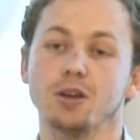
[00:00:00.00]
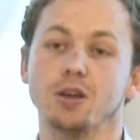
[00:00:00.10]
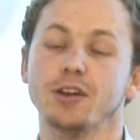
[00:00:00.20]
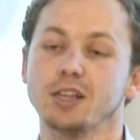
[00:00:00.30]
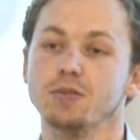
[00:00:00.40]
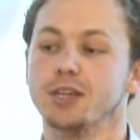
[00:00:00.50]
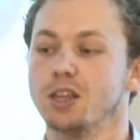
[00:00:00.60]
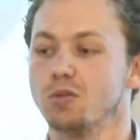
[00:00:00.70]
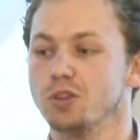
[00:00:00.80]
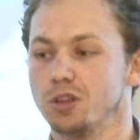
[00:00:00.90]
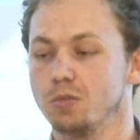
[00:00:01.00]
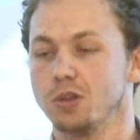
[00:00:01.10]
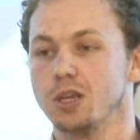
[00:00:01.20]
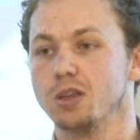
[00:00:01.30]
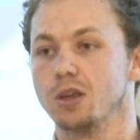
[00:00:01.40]
effective against resistant
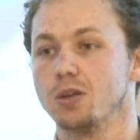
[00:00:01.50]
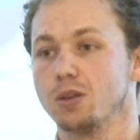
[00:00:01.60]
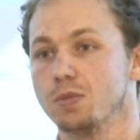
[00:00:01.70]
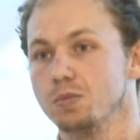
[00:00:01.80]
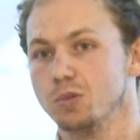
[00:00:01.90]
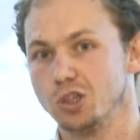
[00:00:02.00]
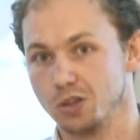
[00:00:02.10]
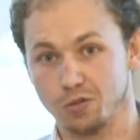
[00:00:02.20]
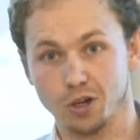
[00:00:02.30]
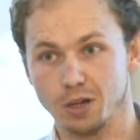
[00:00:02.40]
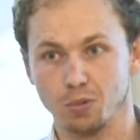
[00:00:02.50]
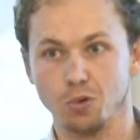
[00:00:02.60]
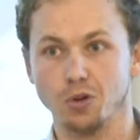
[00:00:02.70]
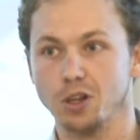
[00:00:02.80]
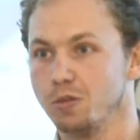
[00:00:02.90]
mosquitoes, which is really
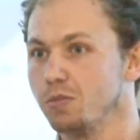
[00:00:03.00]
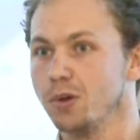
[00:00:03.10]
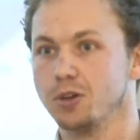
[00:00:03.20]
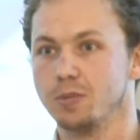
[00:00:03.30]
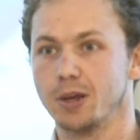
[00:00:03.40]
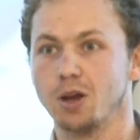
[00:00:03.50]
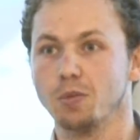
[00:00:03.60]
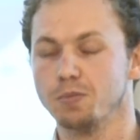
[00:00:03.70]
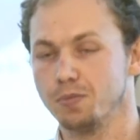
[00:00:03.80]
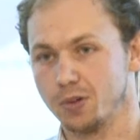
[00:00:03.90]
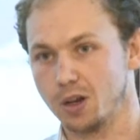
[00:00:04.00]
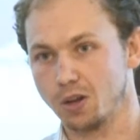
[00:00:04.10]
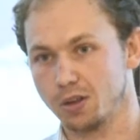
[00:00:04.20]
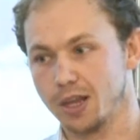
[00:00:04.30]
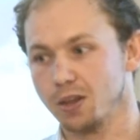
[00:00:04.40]
important, as we've spoken about for the
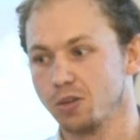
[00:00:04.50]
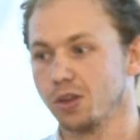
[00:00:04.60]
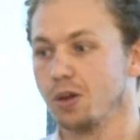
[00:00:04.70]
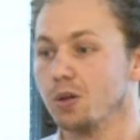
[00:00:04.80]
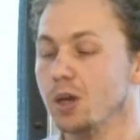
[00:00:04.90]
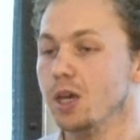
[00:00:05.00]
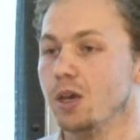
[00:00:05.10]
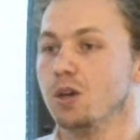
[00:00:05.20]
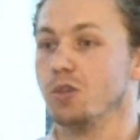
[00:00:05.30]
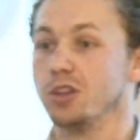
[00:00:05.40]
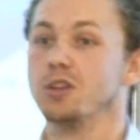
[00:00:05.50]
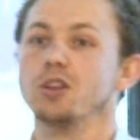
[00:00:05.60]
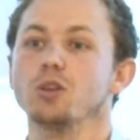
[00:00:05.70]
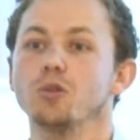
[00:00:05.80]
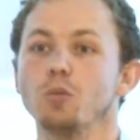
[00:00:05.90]
last day or so. Resistance
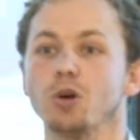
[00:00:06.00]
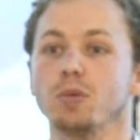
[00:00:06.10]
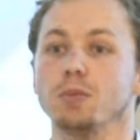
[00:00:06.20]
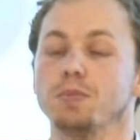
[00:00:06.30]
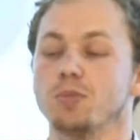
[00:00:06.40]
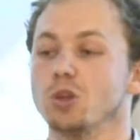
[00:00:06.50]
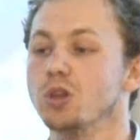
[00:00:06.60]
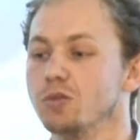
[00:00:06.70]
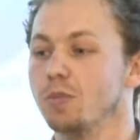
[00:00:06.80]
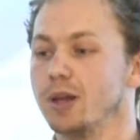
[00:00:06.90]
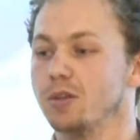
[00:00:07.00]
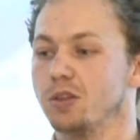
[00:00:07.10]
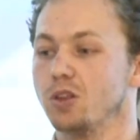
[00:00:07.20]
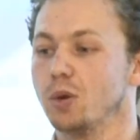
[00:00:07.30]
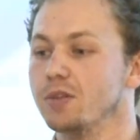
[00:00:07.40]
is a real problem. So using repellents
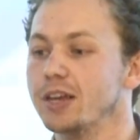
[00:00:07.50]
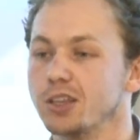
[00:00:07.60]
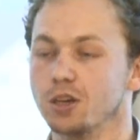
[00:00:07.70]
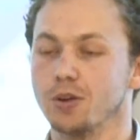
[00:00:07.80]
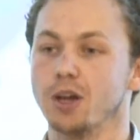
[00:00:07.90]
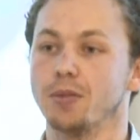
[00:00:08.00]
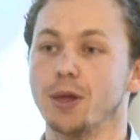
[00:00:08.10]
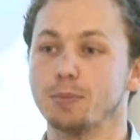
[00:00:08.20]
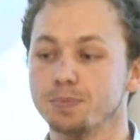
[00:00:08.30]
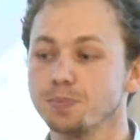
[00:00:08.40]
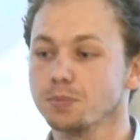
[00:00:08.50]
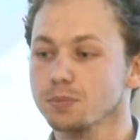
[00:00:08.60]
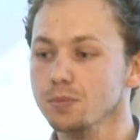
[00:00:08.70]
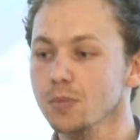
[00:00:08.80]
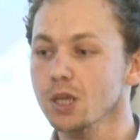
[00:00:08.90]
is a way of getting around
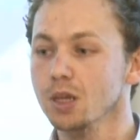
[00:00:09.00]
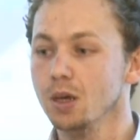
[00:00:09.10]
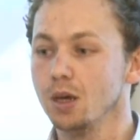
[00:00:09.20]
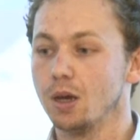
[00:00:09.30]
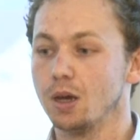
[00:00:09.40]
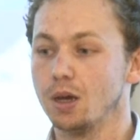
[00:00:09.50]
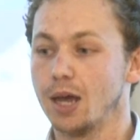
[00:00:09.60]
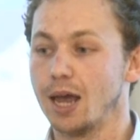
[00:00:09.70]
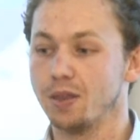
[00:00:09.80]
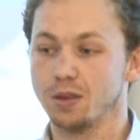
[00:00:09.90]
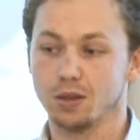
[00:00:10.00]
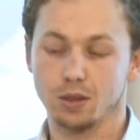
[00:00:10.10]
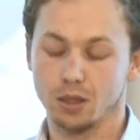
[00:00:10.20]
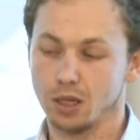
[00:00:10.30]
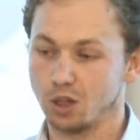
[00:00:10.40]
that. And
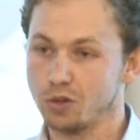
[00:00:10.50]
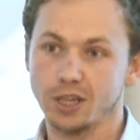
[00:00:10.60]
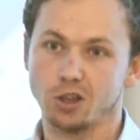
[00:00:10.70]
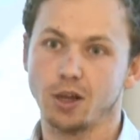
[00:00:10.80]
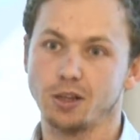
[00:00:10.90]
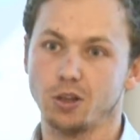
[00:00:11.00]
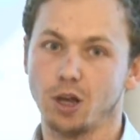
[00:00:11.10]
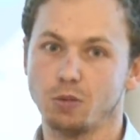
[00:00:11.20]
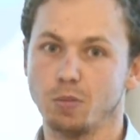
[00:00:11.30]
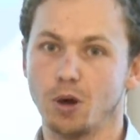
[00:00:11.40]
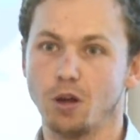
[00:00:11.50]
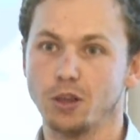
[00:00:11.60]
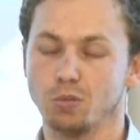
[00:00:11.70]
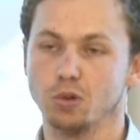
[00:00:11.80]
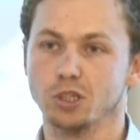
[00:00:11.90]
it's a really exciting time to be part of
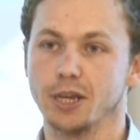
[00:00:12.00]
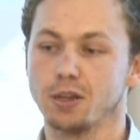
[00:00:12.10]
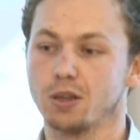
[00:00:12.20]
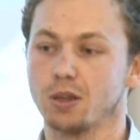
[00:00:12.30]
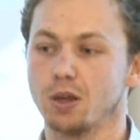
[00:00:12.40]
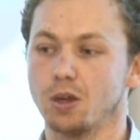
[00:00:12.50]
these projects.